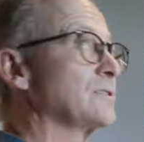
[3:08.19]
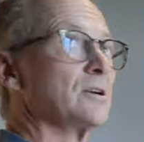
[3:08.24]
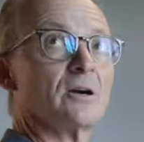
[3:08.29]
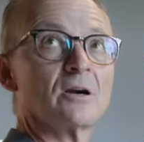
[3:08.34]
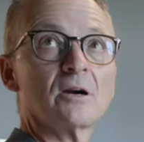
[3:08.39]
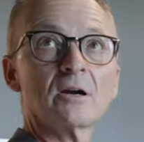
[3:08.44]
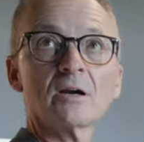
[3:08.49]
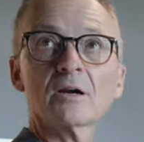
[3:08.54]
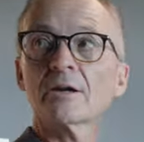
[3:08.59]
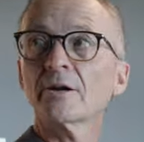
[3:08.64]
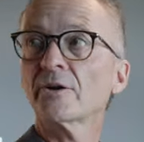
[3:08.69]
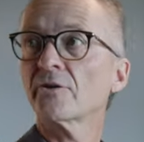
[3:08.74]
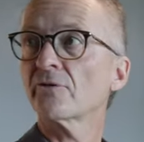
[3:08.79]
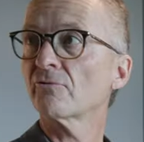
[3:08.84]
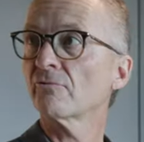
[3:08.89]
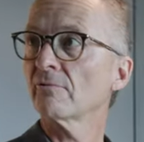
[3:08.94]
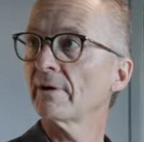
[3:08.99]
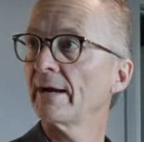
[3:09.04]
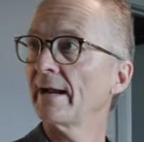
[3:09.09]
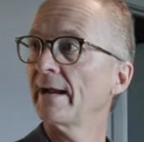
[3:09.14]
dark
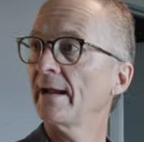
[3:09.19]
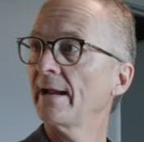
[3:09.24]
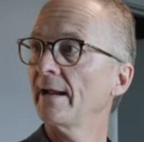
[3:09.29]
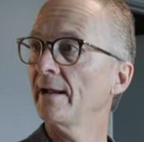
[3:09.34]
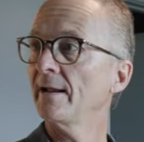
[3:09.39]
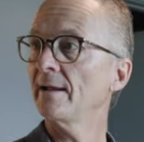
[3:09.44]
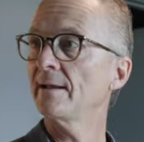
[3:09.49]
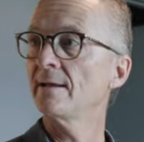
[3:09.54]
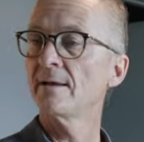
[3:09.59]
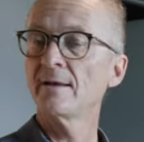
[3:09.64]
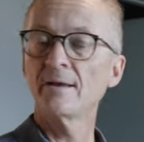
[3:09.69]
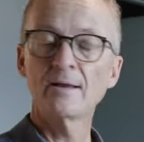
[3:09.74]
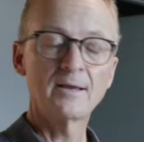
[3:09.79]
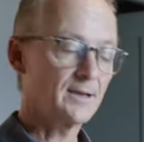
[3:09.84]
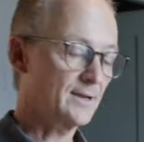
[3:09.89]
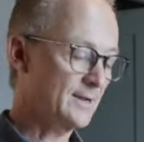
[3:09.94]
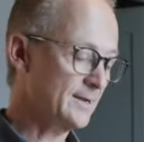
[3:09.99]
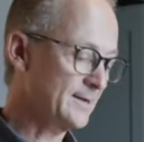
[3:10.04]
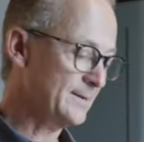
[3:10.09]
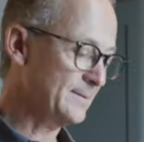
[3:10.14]
gray.
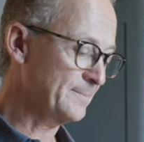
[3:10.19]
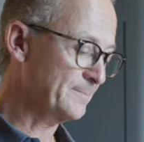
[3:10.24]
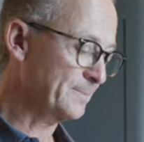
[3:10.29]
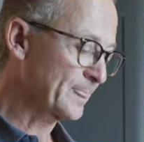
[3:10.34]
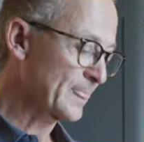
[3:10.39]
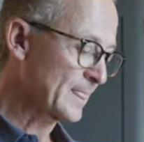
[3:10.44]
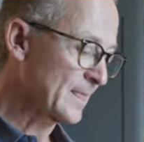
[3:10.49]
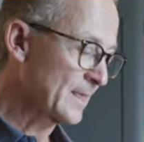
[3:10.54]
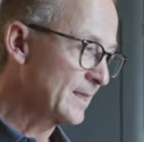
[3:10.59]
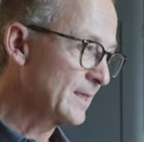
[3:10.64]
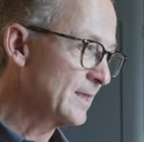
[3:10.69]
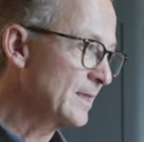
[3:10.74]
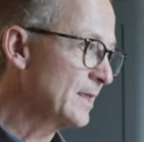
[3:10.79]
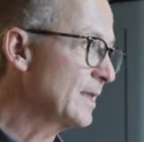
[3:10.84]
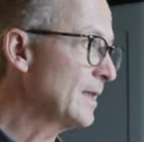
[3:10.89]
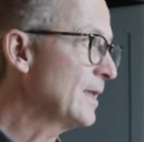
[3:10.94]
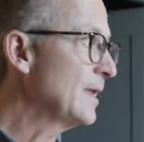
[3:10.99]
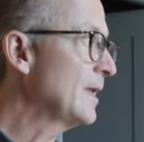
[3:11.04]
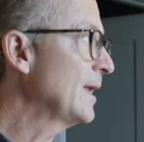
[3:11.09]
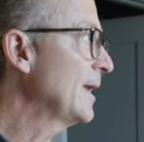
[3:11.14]
Um,
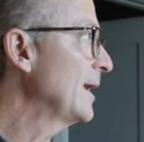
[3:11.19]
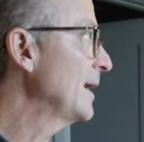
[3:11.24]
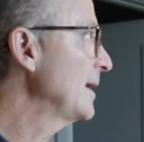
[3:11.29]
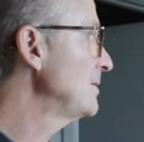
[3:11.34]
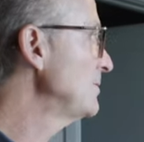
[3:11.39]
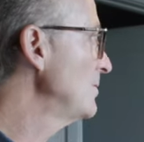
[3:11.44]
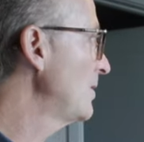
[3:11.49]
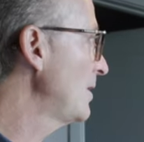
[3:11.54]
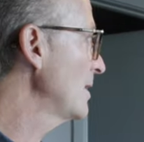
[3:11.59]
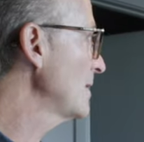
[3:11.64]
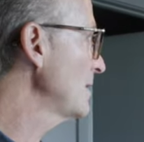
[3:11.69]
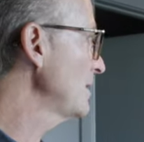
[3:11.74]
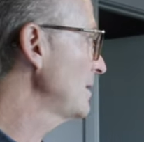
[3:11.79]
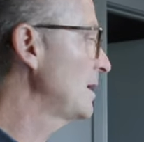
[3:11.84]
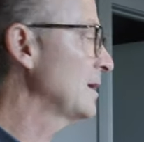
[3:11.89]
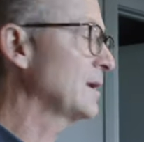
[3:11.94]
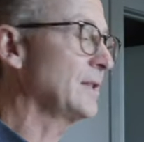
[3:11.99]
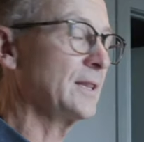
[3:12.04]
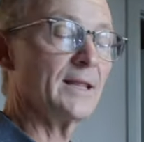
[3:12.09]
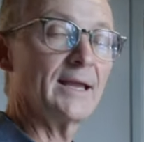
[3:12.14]
and not a
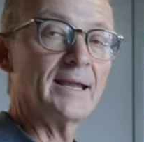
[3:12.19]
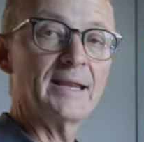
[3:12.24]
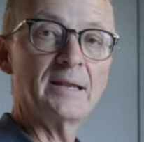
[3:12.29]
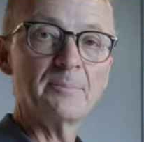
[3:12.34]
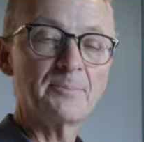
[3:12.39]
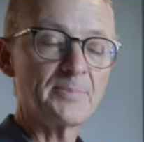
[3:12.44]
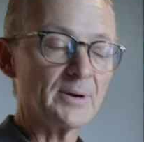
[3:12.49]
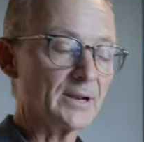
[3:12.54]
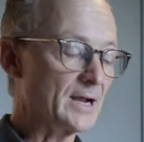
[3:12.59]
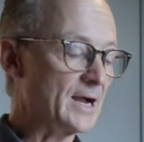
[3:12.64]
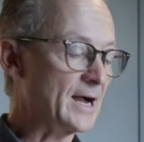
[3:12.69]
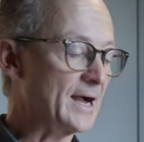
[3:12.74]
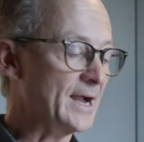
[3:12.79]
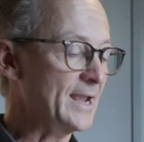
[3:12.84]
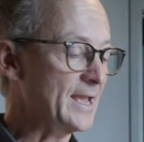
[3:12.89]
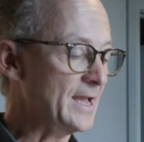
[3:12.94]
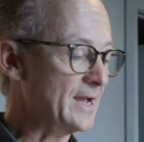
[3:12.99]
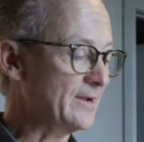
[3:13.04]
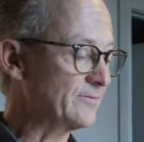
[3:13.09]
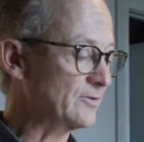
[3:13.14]
lot of light, but I
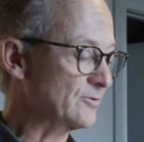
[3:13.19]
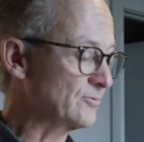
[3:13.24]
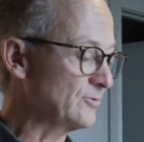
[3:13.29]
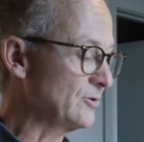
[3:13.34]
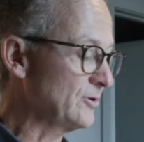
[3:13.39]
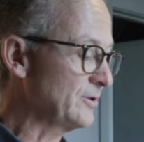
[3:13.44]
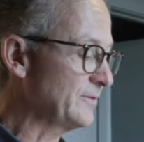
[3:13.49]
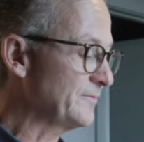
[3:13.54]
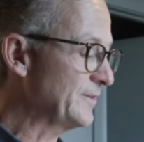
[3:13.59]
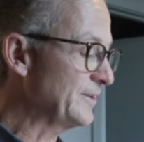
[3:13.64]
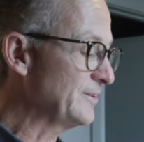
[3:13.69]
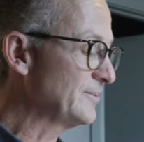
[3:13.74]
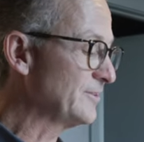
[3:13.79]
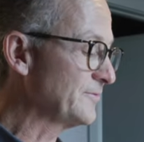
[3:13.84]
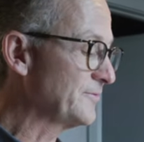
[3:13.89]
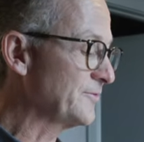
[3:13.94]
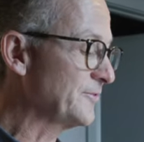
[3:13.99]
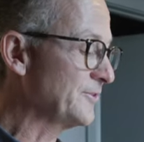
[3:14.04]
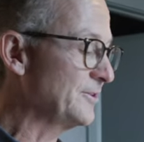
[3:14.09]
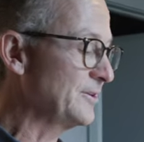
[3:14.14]
have a roll of
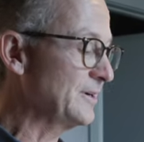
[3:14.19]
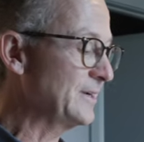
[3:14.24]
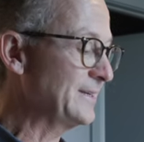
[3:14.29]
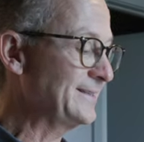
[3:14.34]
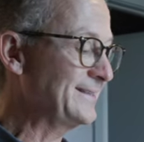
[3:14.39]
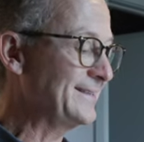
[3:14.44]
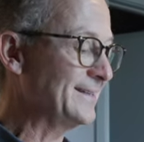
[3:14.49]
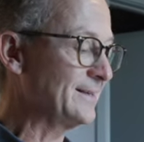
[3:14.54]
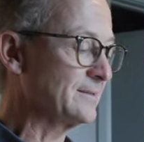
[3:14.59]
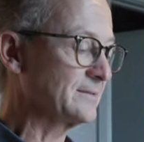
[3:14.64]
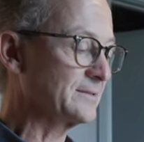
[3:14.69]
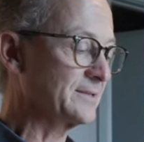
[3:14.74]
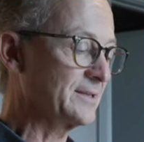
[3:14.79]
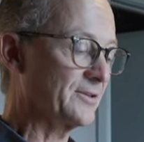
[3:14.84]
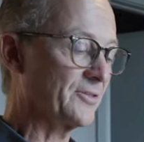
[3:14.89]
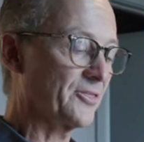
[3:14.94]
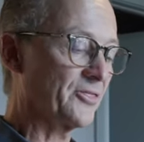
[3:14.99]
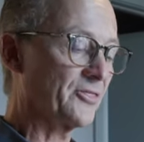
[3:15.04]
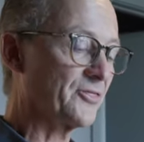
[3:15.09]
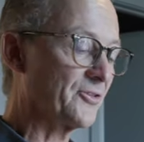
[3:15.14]
Ilford
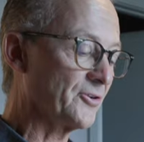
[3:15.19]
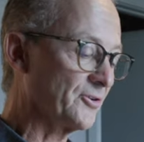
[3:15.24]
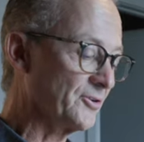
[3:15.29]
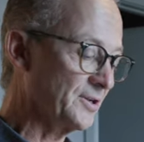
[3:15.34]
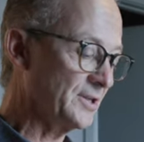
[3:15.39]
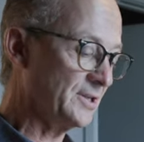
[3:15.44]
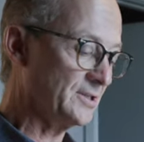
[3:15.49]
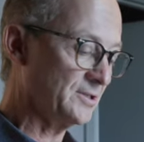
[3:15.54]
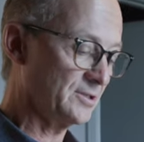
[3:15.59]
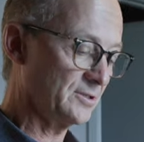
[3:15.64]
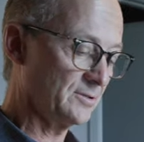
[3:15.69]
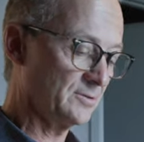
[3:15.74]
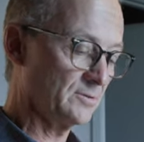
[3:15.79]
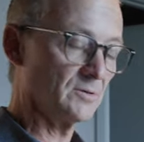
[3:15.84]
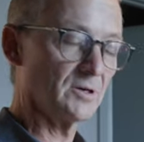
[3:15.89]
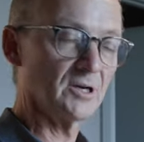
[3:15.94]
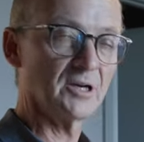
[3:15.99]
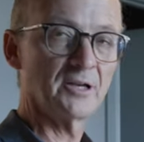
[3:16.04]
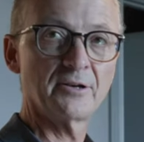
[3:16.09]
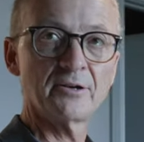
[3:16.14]
Delta
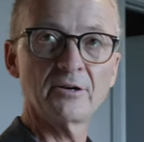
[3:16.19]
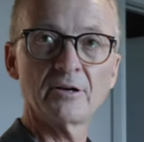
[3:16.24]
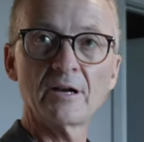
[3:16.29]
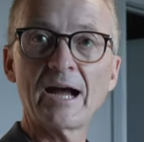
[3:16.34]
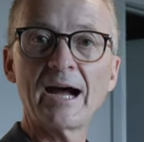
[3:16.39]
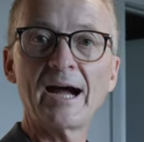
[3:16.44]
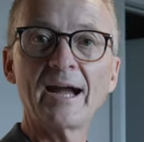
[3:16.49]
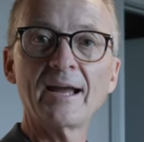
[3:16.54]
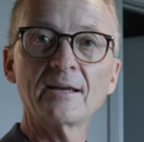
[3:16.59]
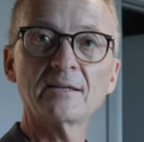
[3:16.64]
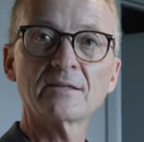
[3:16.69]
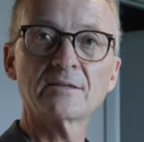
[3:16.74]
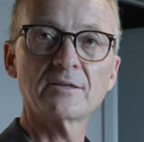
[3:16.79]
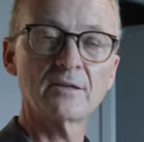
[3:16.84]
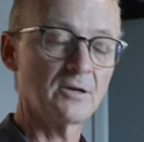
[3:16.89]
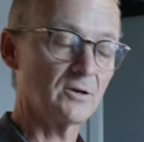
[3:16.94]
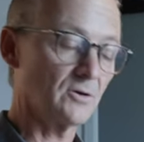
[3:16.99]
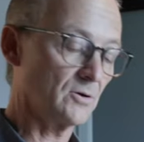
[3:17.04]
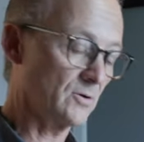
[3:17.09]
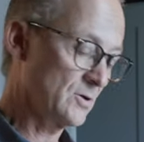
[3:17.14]
3200
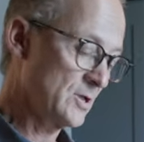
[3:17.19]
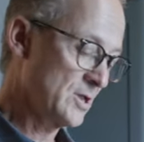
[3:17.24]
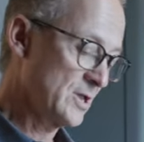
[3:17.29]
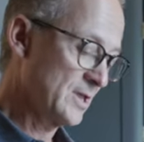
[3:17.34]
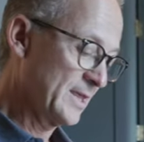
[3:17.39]
ISO.